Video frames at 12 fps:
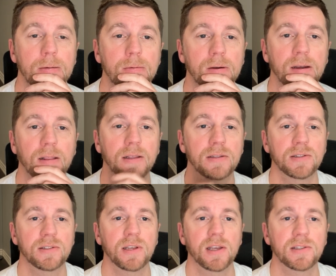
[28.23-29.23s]
Okay, let's
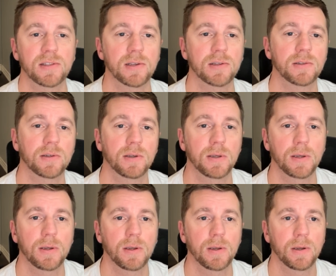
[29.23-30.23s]
assess this.
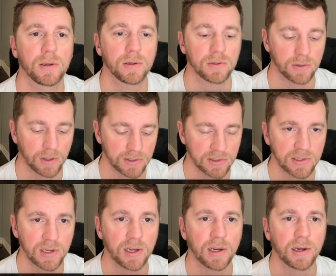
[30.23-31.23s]
So let's
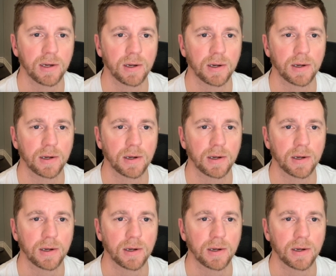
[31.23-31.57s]
say